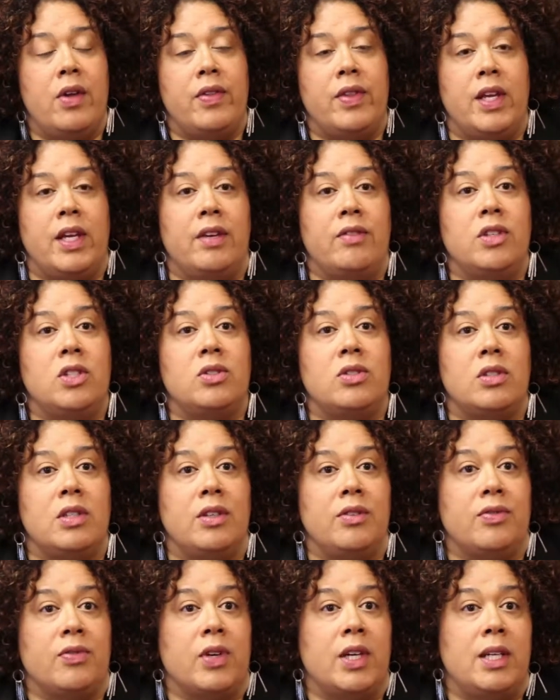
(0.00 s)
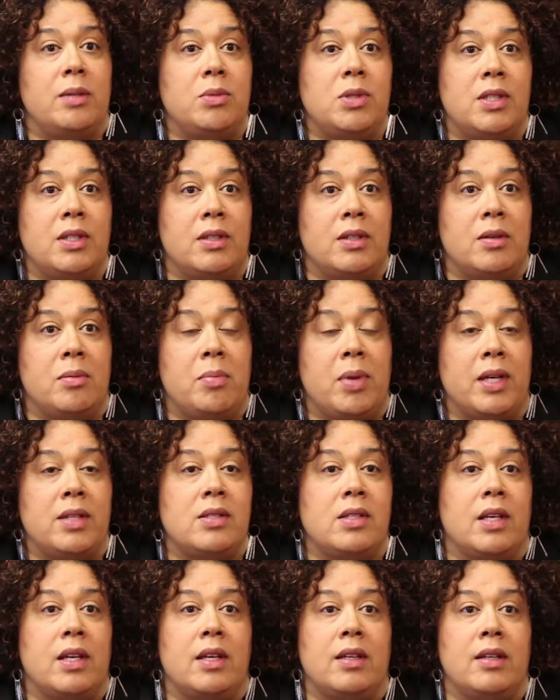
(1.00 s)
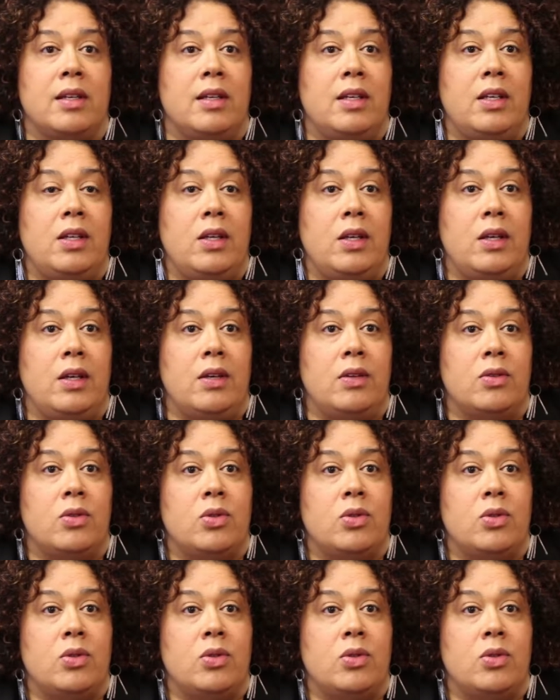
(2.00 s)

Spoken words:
They eventually framed him by saying that he